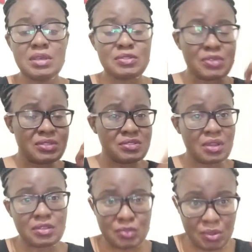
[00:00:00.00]
So it's
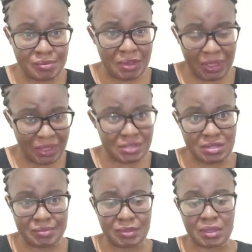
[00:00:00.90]
trying to communicate
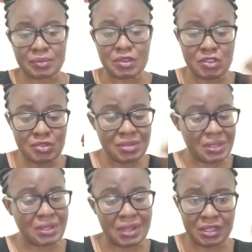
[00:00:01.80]
something. When you
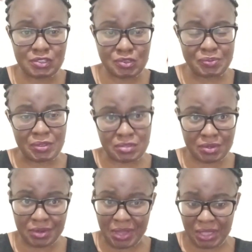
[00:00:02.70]
neglect your
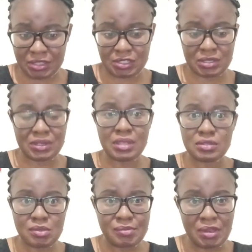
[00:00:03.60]
personal hygiene, it's
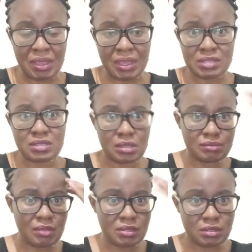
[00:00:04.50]

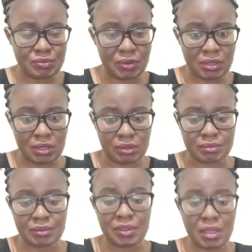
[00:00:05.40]
communicating mental
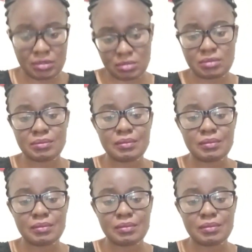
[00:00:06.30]
breakdown. Yes.